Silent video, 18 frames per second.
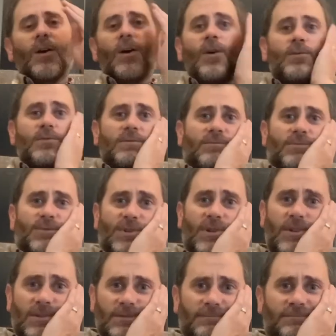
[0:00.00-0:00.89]
Oh,
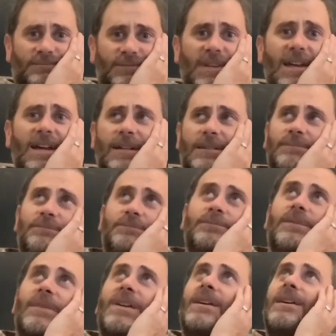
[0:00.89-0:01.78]
sure. Yeah.
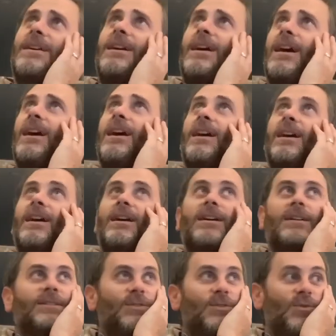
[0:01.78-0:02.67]

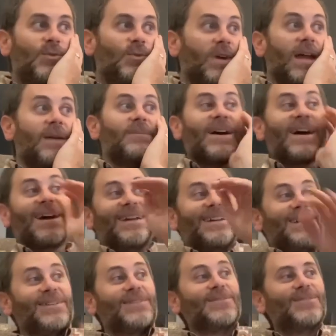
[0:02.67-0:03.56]
Who am I?
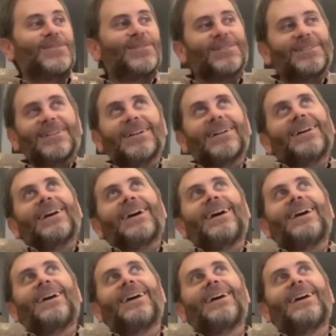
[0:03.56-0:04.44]

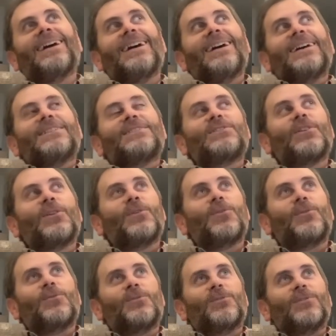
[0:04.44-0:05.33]

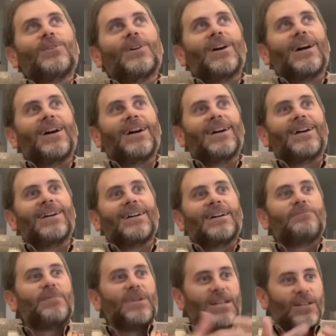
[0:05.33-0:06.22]

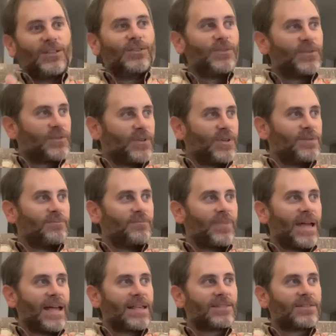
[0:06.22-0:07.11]
I've been a Lutheran
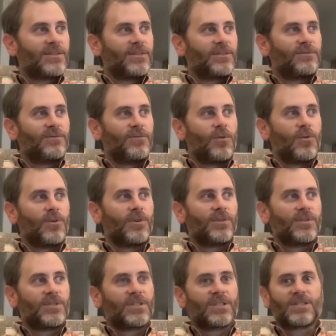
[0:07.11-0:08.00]
pastor
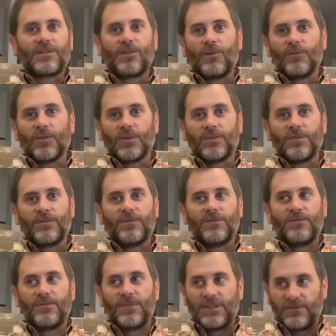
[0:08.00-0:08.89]
for just over
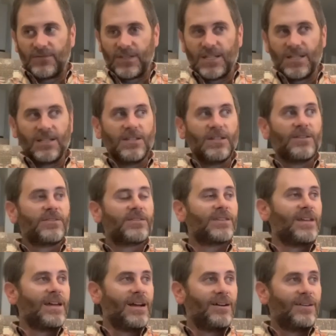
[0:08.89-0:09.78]
15 years
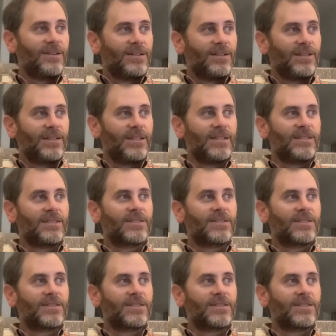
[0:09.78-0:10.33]
now and